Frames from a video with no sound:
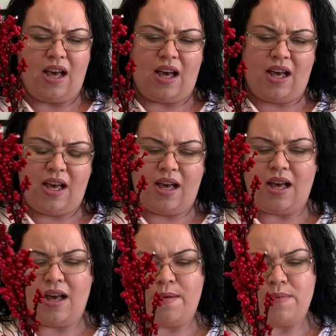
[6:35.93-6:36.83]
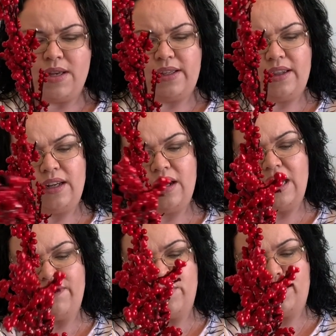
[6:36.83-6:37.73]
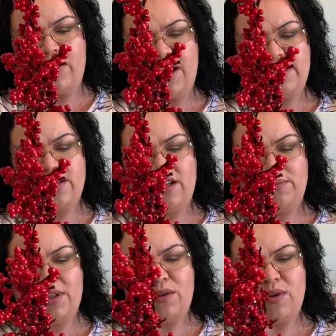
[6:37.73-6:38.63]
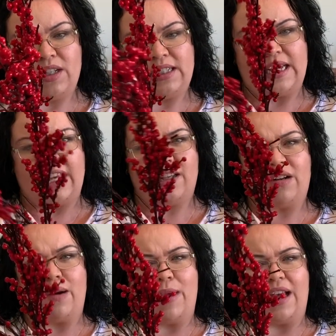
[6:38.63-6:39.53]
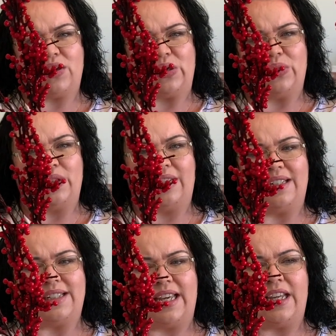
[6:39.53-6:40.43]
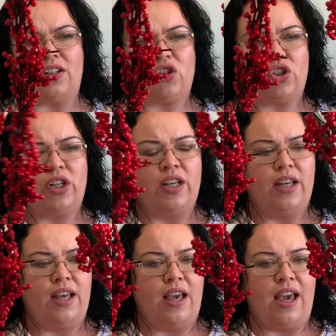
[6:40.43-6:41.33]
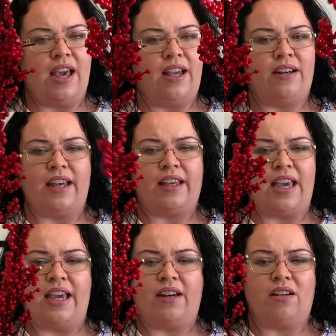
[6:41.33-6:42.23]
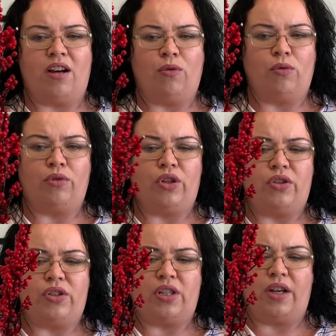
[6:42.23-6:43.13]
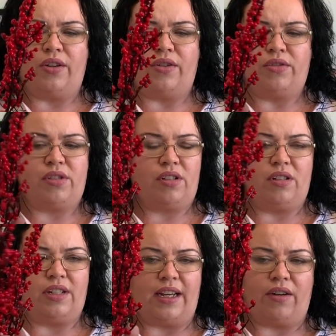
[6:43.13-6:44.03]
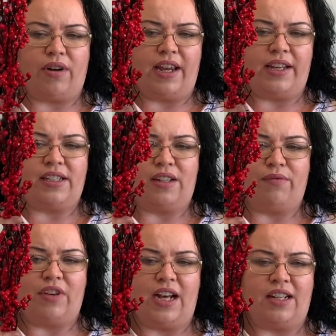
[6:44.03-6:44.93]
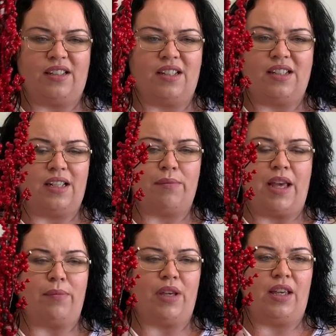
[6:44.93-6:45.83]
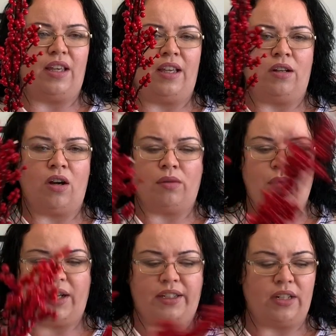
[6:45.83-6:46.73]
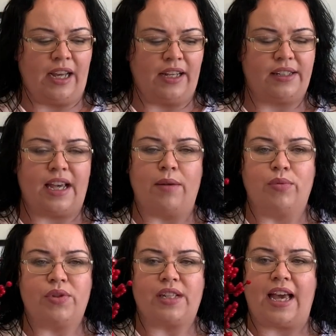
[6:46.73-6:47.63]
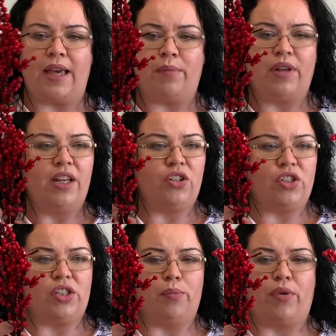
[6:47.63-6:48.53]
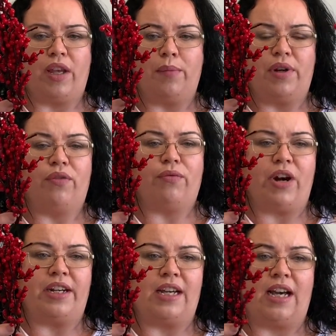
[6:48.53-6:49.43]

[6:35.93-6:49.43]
They don't have a price on, but I want to say they're about $2 each. And again, I will use those to decorate in some vases and maybe on my tablescape, just to bring a bit of red